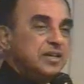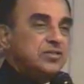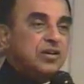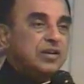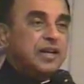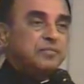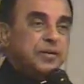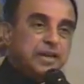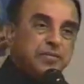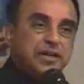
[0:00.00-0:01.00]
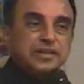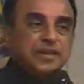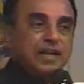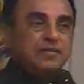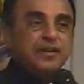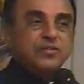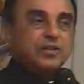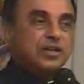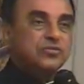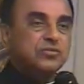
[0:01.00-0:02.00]
It's not like Panama Canal where you
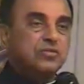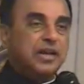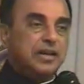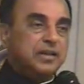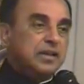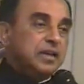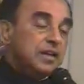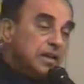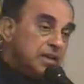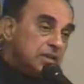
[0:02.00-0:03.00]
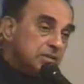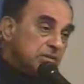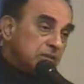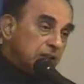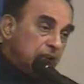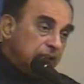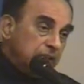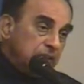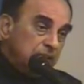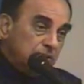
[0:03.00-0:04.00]
cut through land. It is
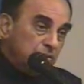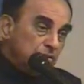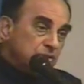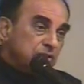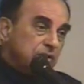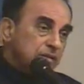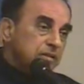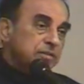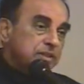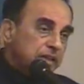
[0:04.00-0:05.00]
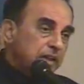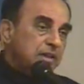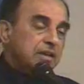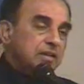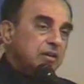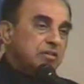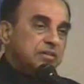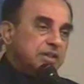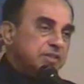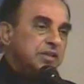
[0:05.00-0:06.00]
cutting the ocean, digging
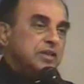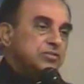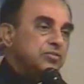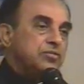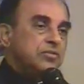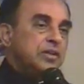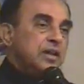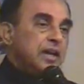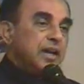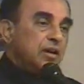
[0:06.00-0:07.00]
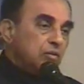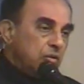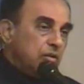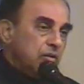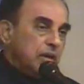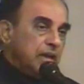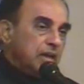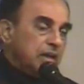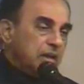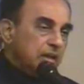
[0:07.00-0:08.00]
or dredging through
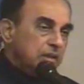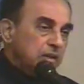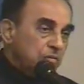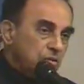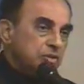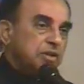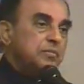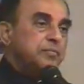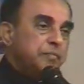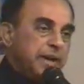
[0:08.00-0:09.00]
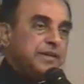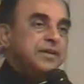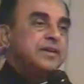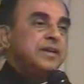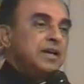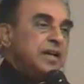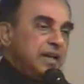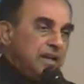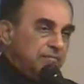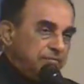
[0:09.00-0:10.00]
in the ocean bed
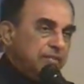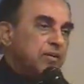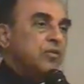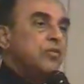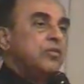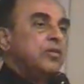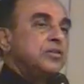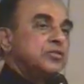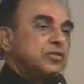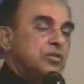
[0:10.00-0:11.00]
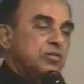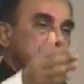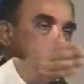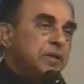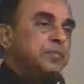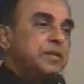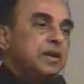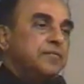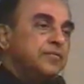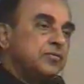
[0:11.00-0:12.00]
a furrow, so deep
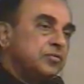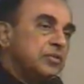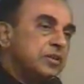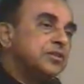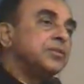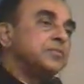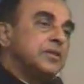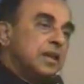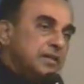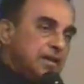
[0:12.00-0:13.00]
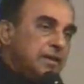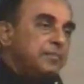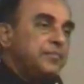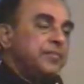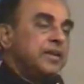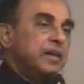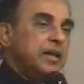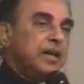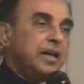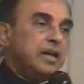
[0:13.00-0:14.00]
enough so that ships can come.
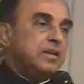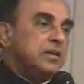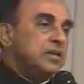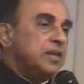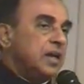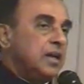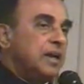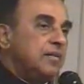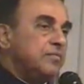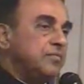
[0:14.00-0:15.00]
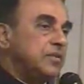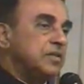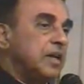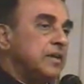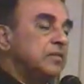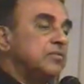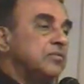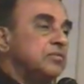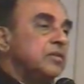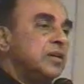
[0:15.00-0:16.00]
And they have decided
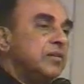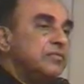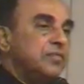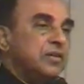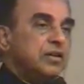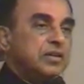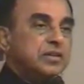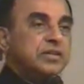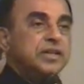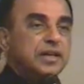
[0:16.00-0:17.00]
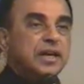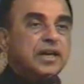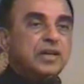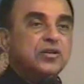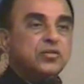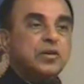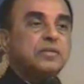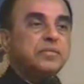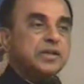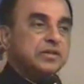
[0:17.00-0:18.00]
to dig a
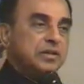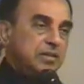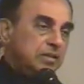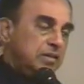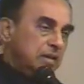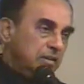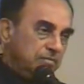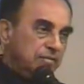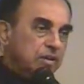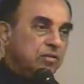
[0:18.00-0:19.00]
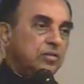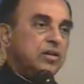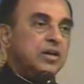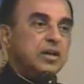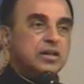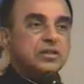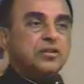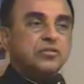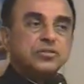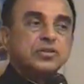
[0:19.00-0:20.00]
12-meter furrow in
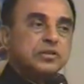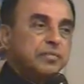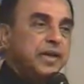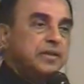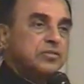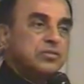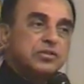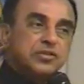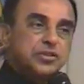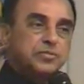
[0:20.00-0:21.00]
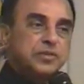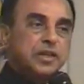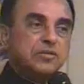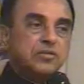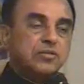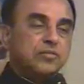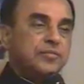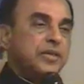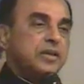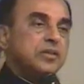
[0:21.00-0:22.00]
the ocean bed so that ships can
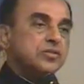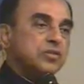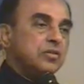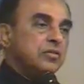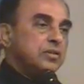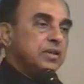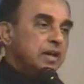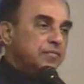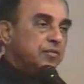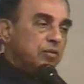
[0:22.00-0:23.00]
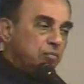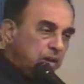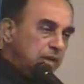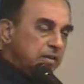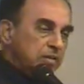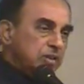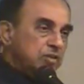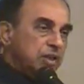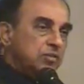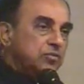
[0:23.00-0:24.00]
go. So therefore, the
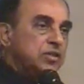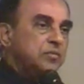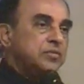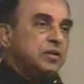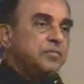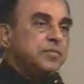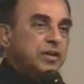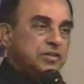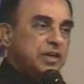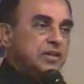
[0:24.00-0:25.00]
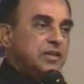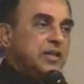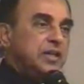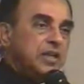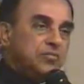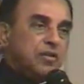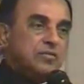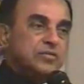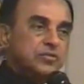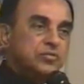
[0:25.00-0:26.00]
Setu Samudram project
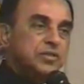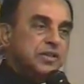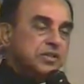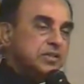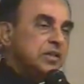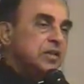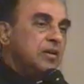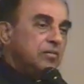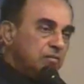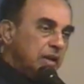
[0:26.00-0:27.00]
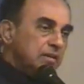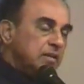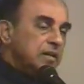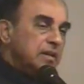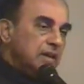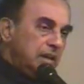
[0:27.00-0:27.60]
involves two things. One,